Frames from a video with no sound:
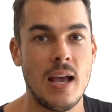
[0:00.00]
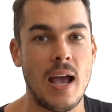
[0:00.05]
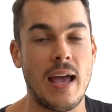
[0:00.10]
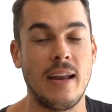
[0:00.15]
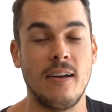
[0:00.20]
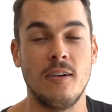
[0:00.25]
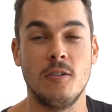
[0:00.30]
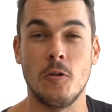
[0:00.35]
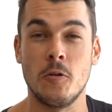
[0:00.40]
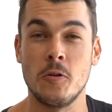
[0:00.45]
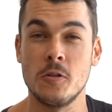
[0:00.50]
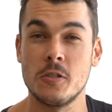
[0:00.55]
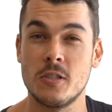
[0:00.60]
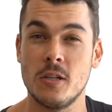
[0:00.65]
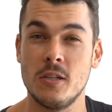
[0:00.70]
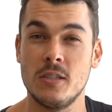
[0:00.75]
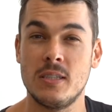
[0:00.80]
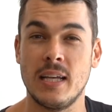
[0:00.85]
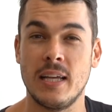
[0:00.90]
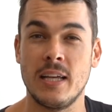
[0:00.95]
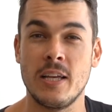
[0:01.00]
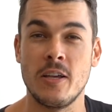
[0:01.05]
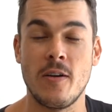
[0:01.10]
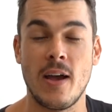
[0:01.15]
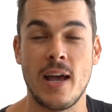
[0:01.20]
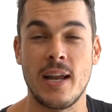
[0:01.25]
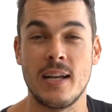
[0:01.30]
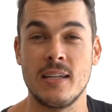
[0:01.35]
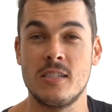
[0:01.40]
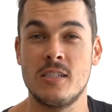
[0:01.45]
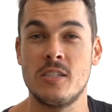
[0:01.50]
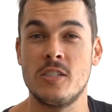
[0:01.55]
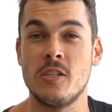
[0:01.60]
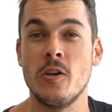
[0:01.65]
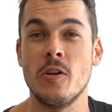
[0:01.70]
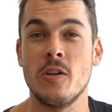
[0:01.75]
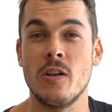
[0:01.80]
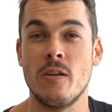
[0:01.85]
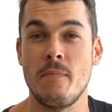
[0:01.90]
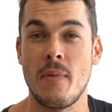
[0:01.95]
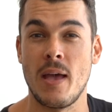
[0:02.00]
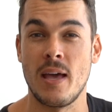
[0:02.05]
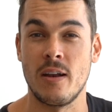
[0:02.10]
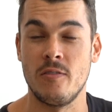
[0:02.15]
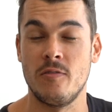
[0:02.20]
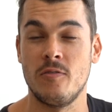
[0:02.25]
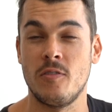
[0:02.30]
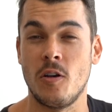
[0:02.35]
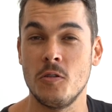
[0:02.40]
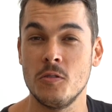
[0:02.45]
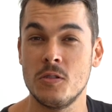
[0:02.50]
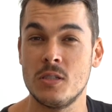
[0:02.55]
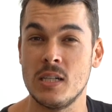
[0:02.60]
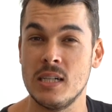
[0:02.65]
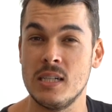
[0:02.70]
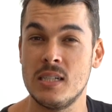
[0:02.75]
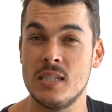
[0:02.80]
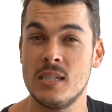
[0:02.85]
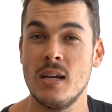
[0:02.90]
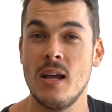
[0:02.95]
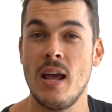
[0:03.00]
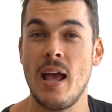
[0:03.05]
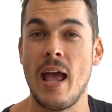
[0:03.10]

and it'll also tell you at a certain amount of voltage